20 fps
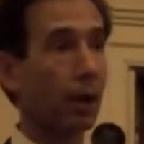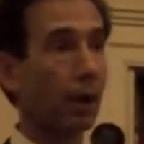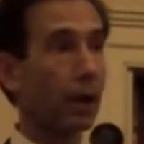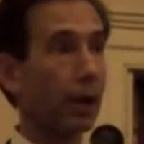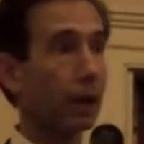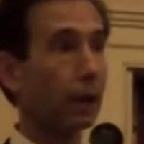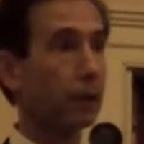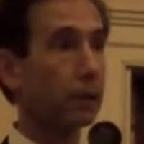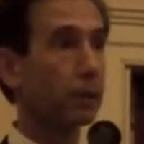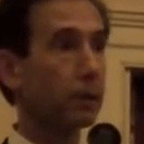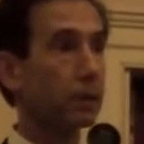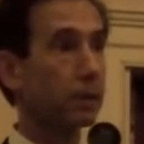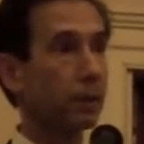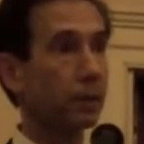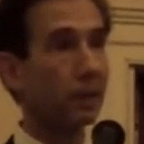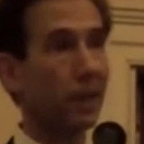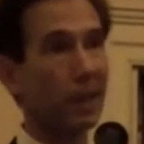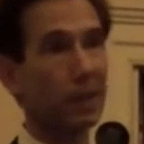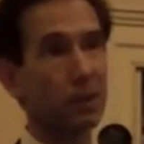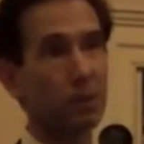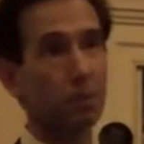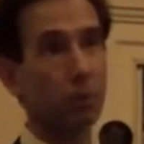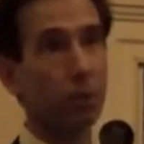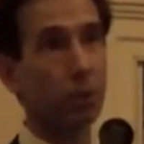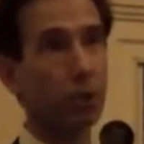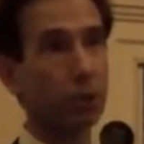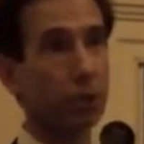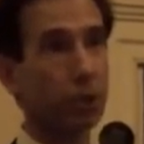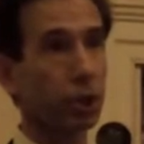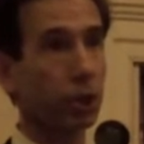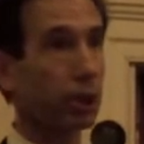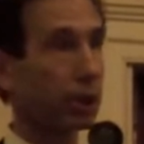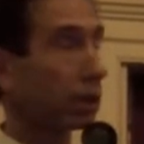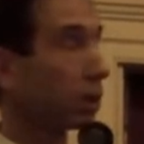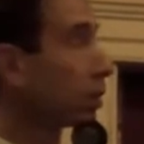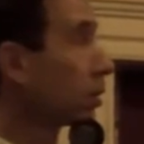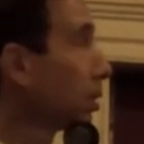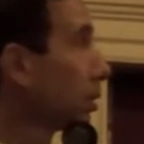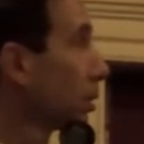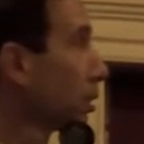and that's
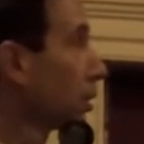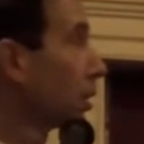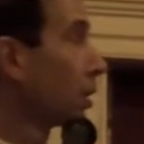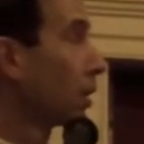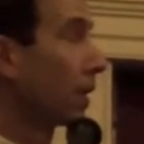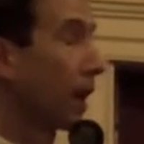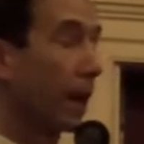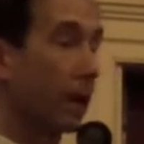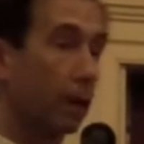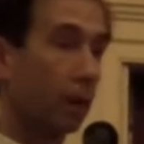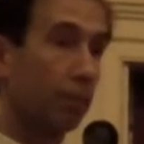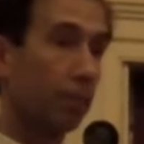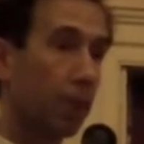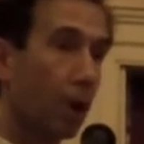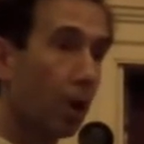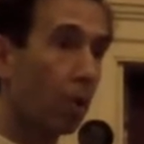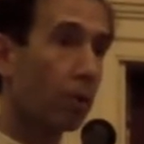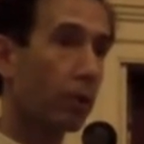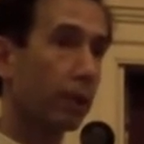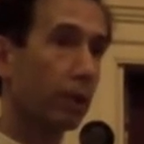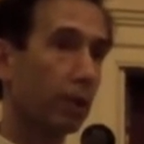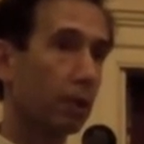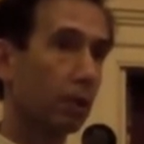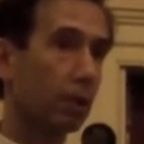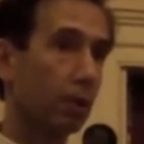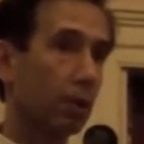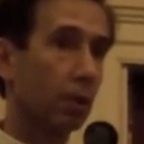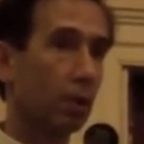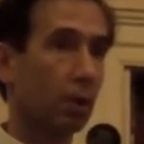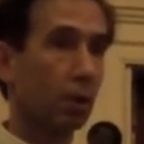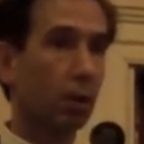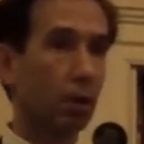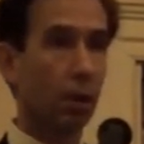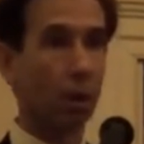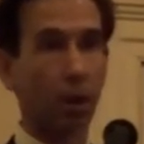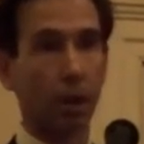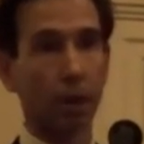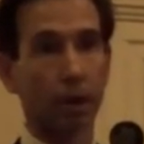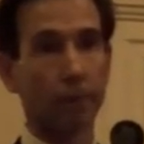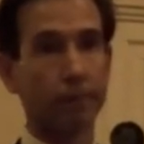pushing that component
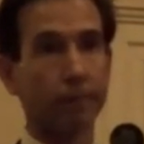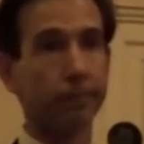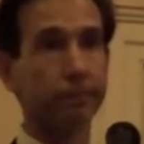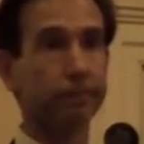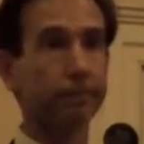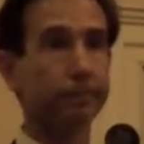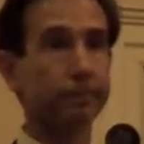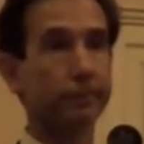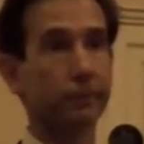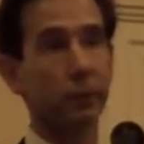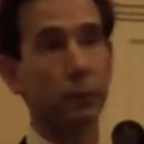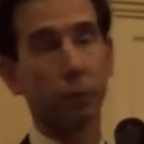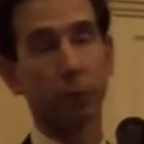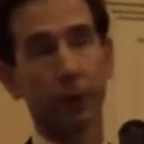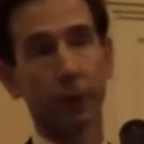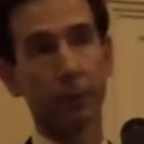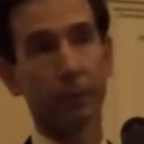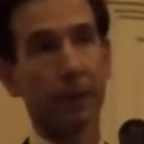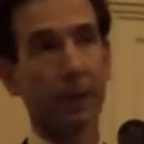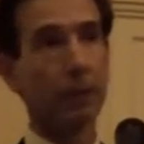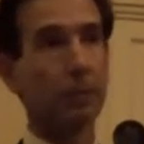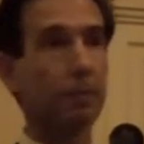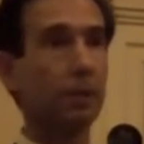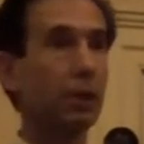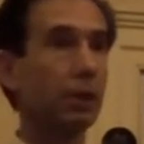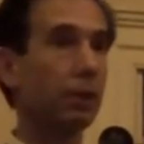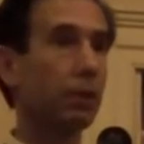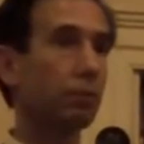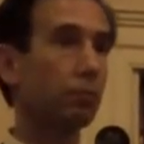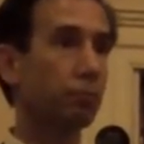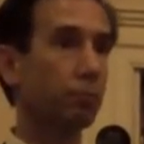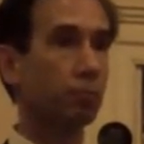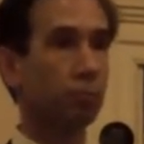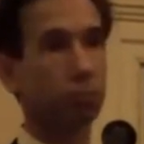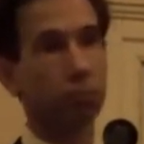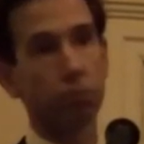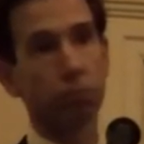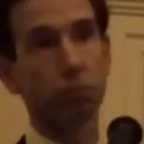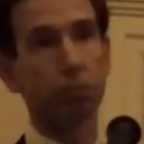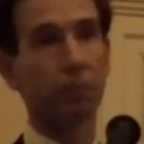where maybe
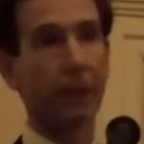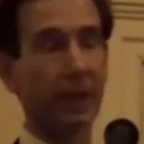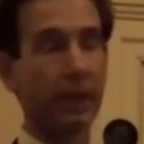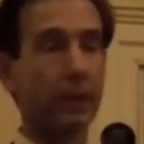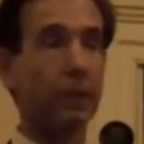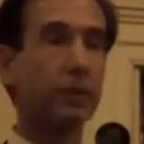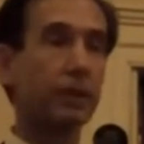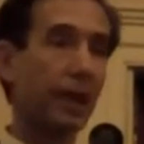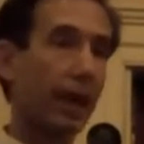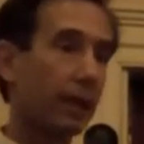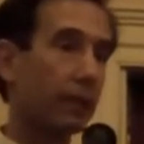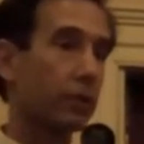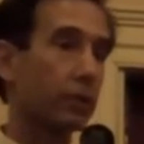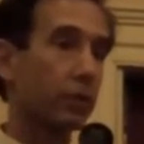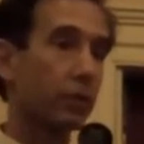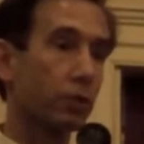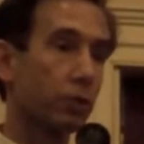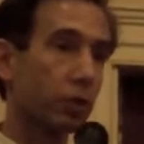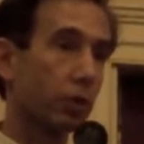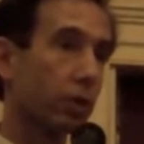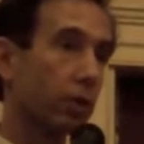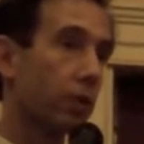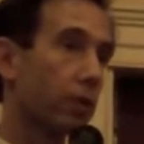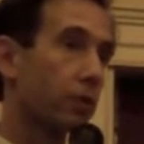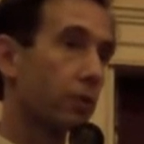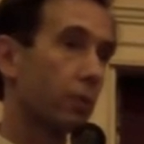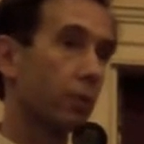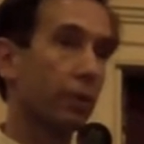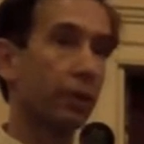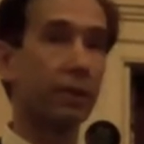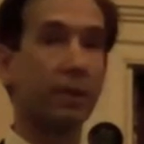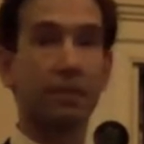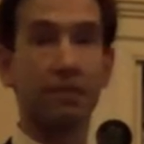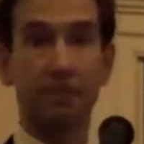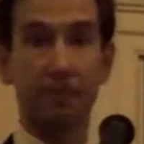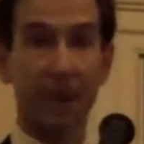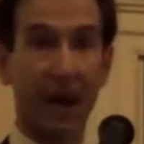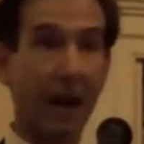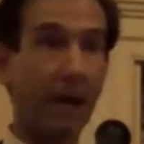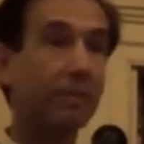maintenance, taxes, and insurance were in the
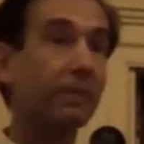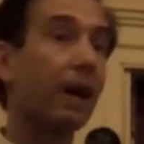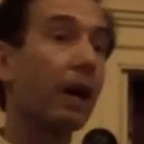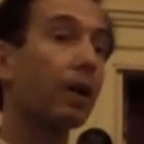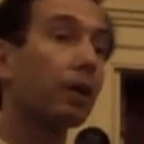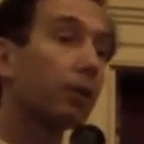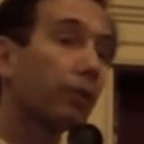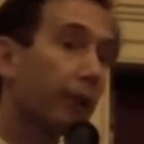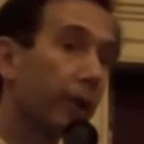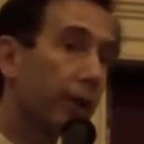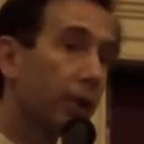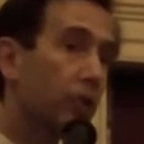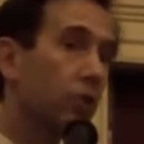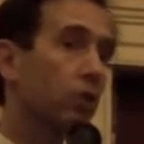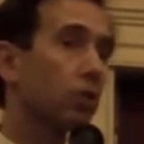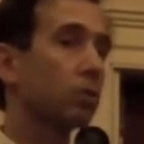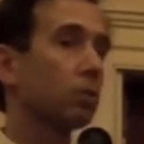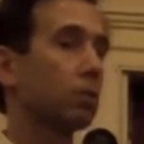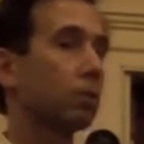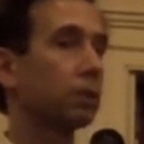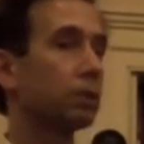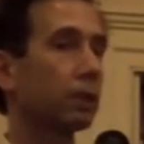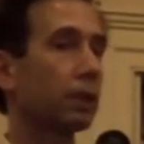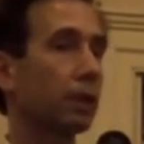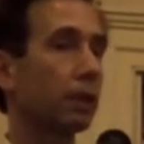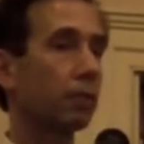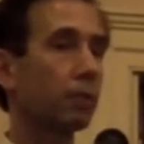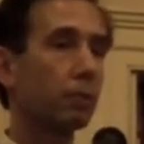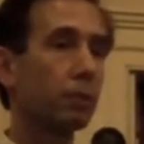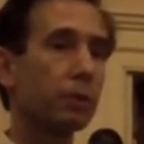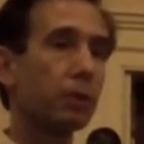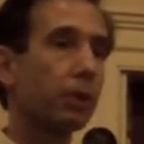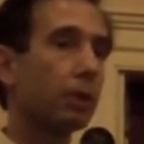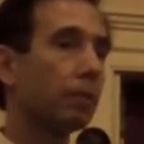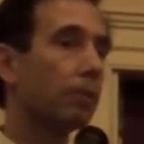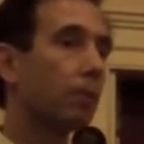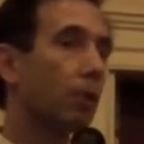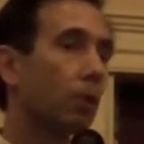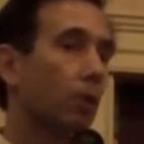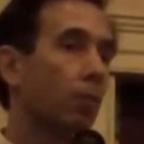$5 range altogether. We're
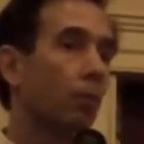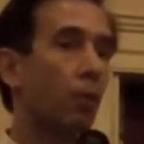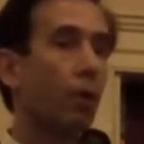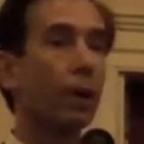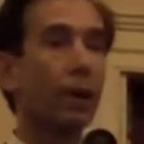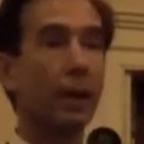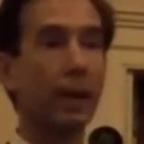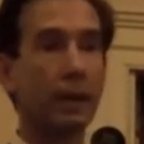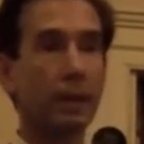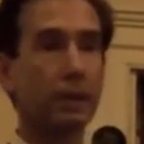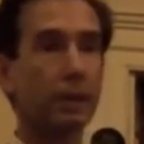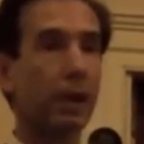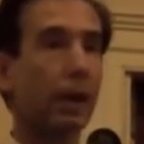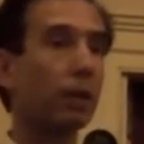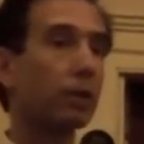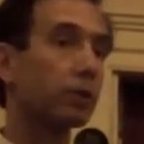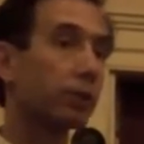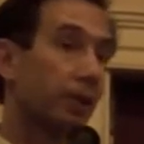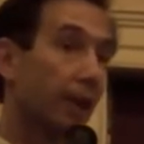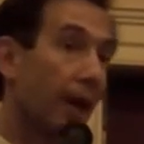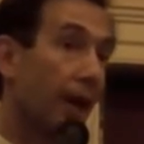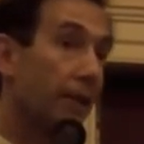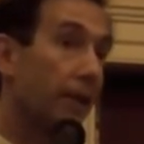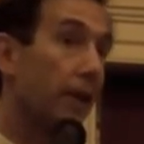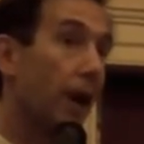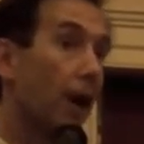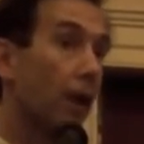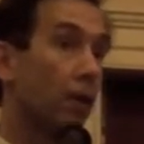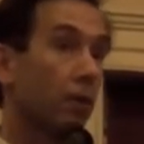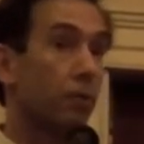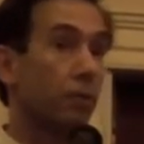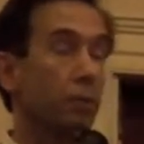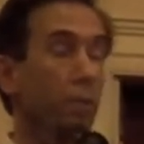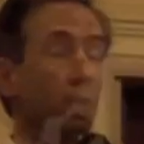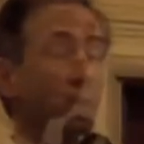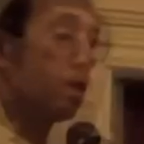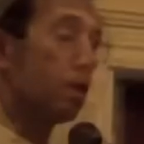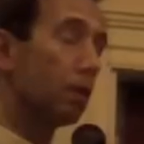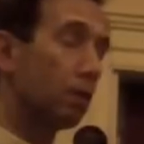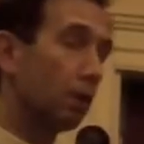seeing more and more $8,
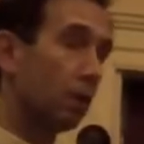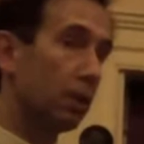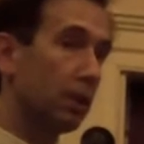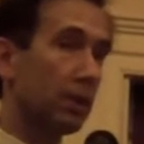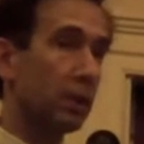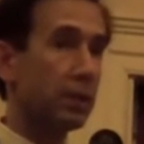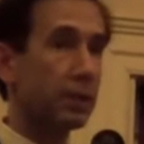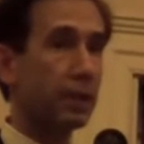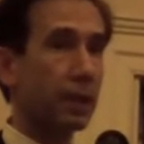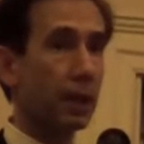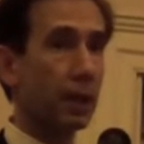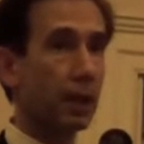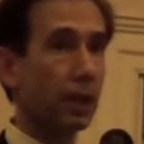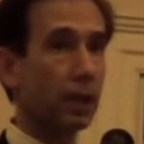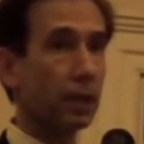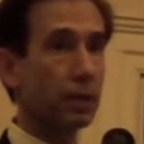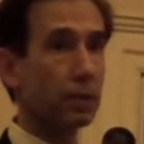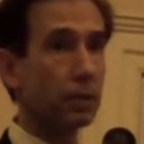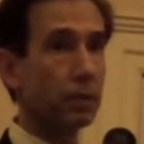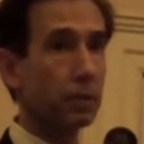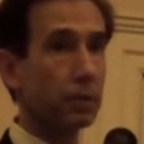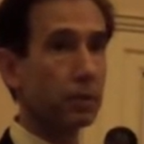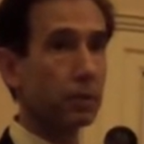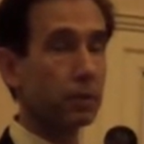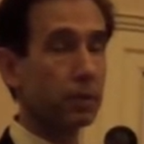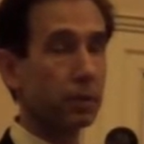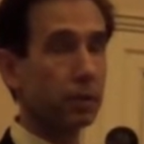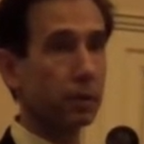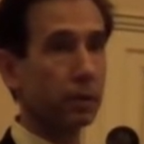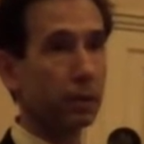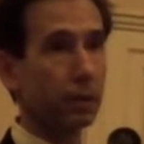$9. These days,